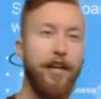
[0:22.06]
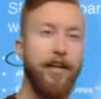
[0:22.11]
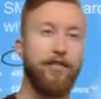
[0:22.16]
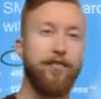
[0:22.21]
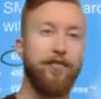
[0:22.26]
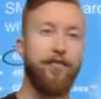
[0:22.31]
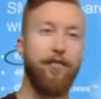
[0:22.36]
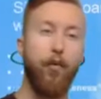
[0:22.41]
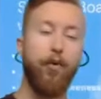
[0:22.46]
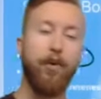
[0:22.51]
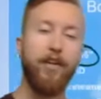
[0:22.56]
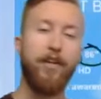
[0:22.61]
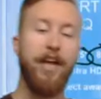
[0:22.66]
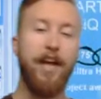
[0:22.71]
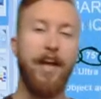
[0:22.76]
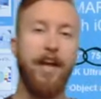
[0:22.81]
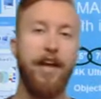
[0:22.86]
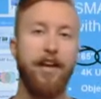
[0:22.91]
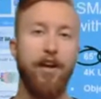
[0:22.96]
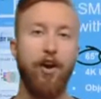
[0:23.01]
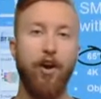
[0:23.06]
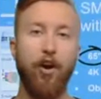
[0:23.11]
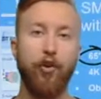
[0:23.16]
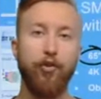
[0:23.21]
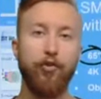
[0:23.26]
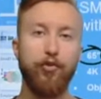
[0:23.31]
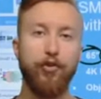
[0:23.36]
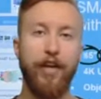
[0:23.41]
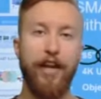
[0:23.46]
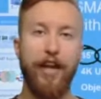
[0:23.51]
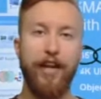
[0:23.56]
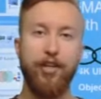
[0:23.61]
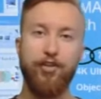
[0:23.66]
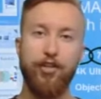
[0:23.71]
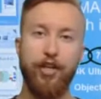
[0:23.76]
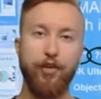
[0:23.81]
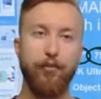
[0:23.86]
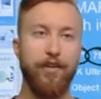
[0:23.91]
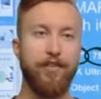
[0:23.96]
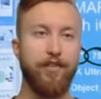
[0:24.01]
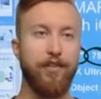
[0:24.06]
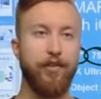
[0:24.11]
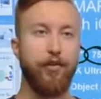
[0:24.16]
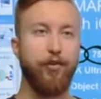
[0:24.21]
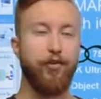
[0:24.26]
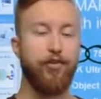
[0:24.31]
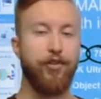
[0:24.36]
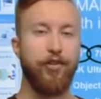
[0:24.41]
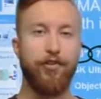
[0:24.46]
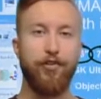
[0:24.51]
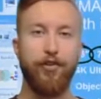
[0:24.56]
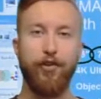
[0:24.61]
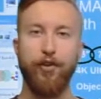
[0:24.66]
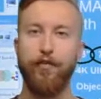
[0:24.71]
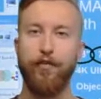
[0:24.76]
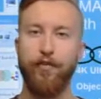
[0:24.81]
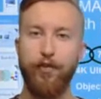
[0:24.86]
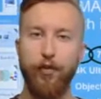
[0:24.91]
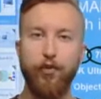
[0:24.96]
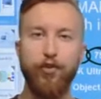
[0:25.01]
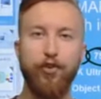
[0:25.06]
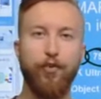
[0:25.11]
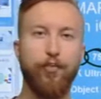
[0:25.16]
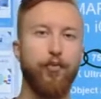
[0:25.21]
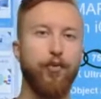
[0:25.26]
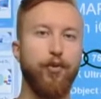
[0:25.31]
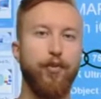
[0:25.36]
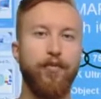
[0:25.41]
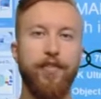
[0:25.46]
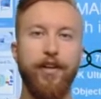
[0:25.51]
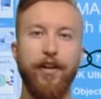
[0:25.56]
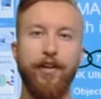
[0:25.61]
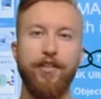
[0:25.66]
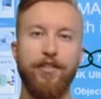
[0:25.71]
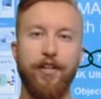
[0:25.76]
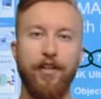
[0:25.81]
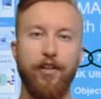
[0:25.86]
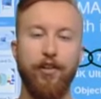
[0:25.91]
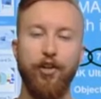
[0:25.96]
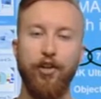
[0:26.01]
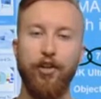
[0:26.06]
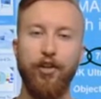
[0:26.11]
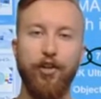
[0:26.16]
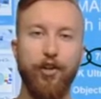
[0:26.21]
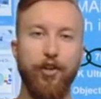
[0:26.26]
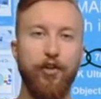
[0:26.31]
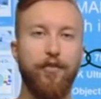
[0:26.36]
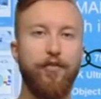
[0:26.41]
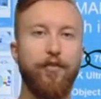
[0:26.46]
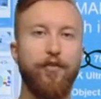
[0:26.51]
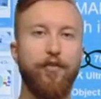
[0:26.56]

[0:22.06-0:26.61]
It's 4K Ultra HD resolution, so you're future-proof there. It's going to look good